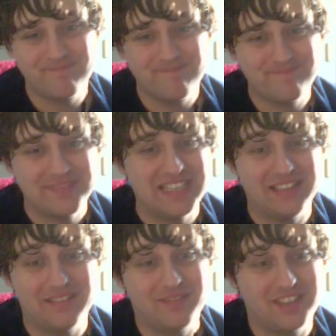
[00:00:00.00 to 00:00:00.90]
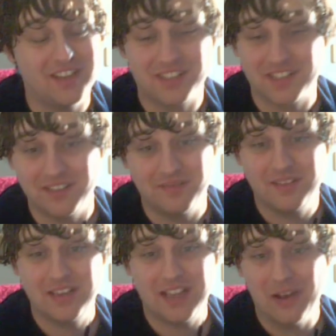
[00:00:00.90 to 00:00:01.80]
He doesn't.
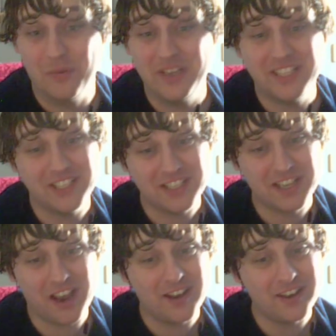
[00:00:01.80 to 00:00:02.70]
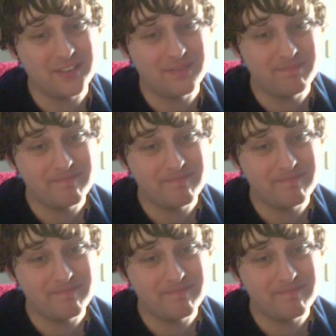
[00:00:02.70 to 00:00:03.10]
Which kind of,